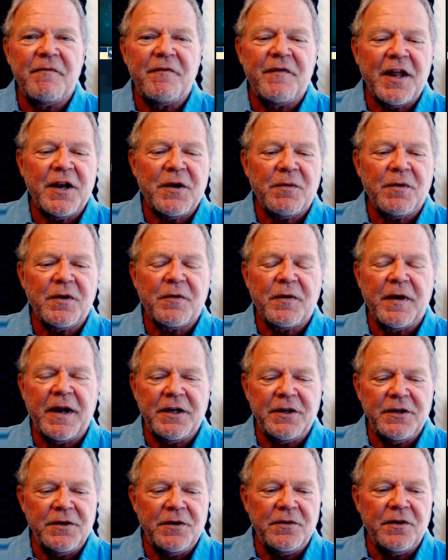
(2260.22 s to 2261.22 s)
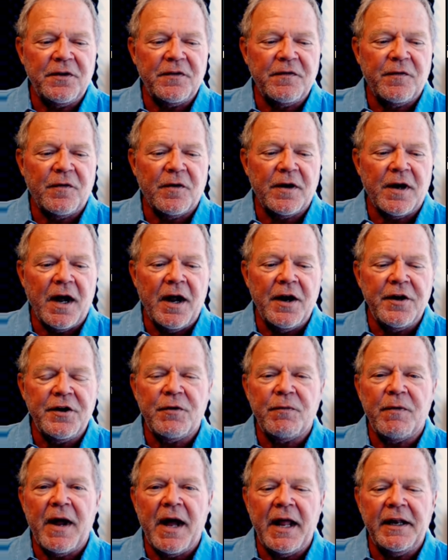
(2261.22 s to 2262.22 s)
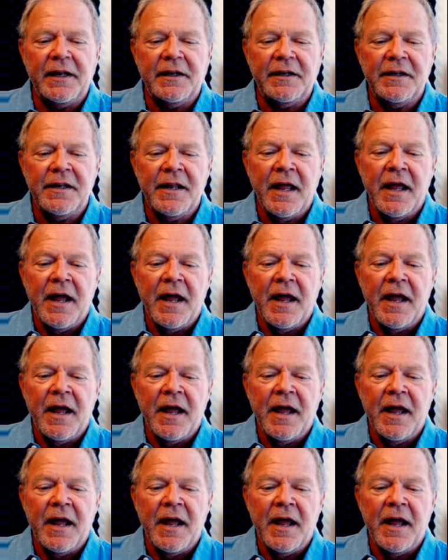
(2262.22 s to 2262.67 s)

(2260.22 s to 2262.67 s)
Federal Credit Union for underwriting